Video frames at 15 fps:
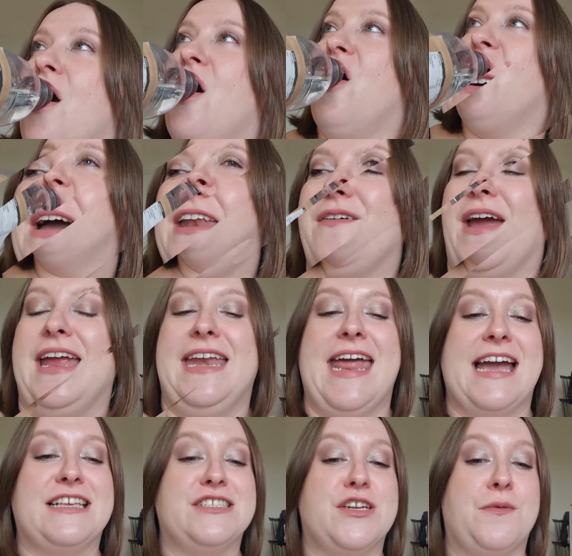So anyway,
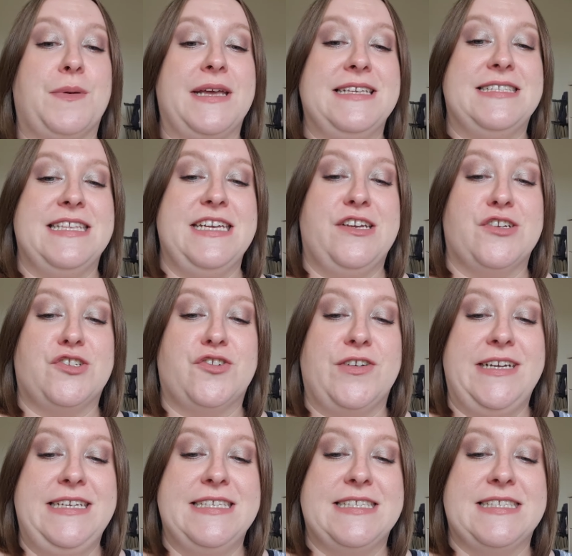next up is the
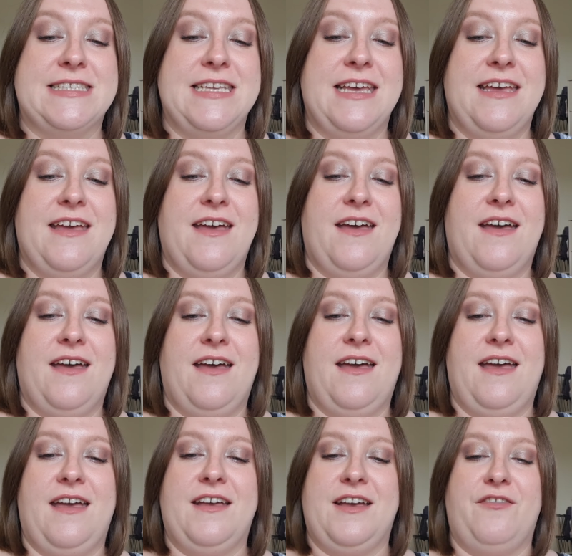Catrice
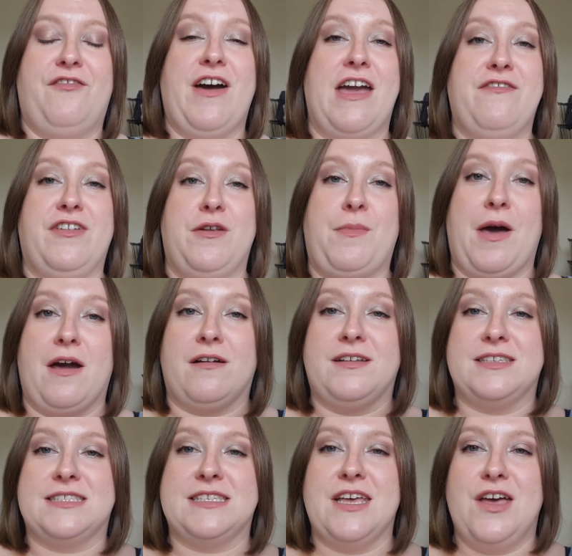5 in a
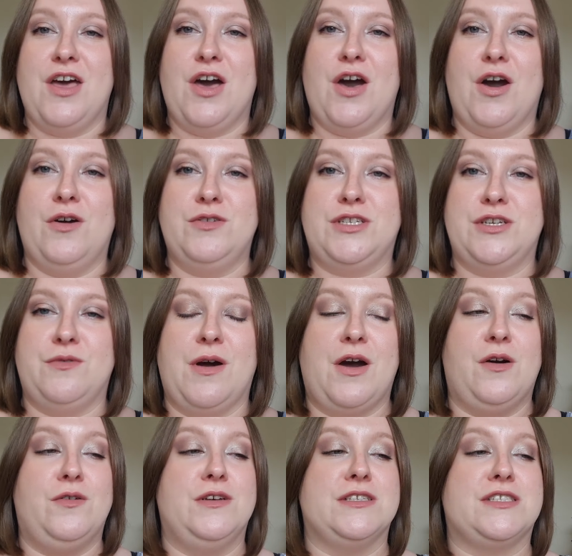Box
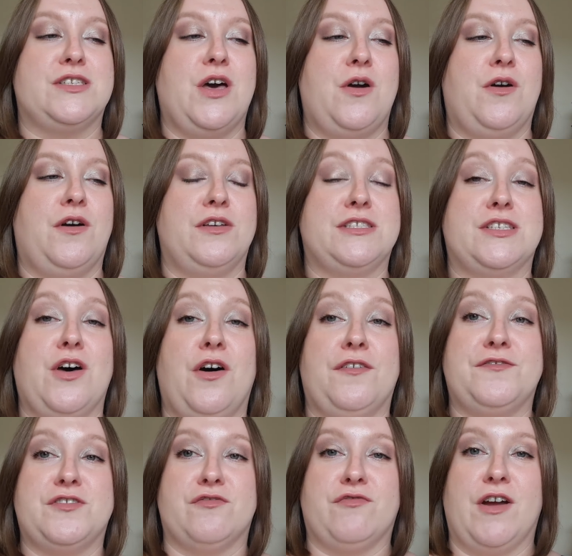020
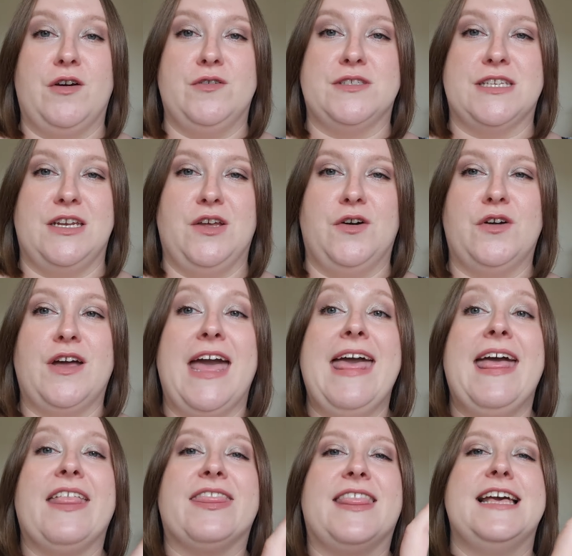Soft Rose Look.
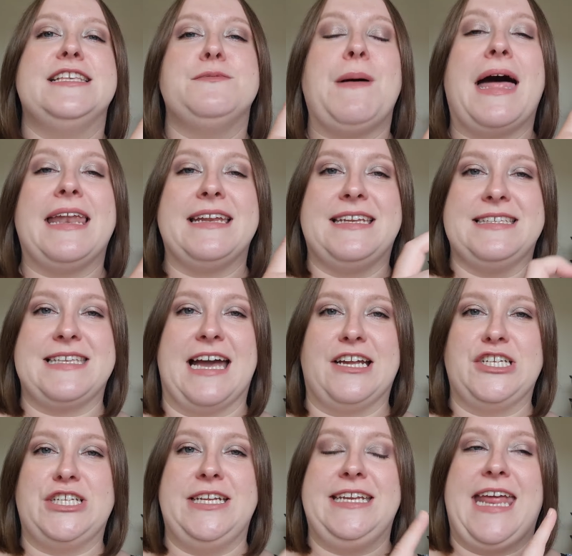This palette is
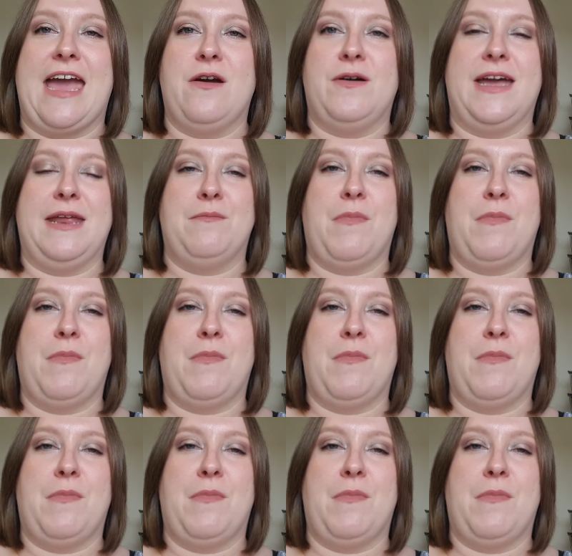actually now in